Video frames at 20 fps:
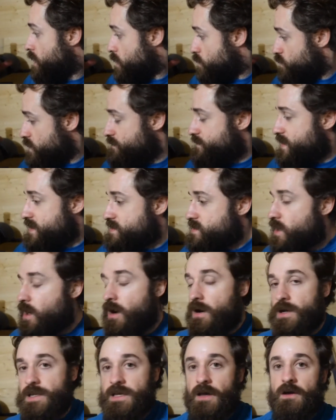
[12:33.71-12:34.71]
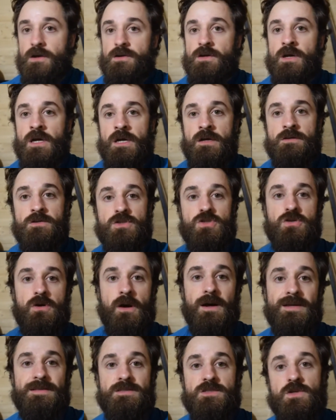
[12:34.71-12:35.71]
With this cardio,
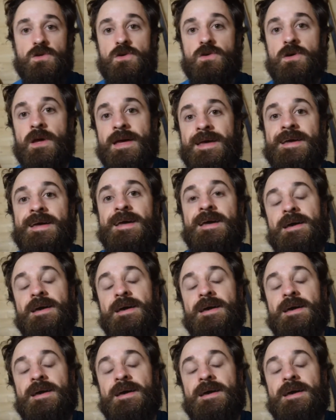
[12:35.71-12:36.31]
trying to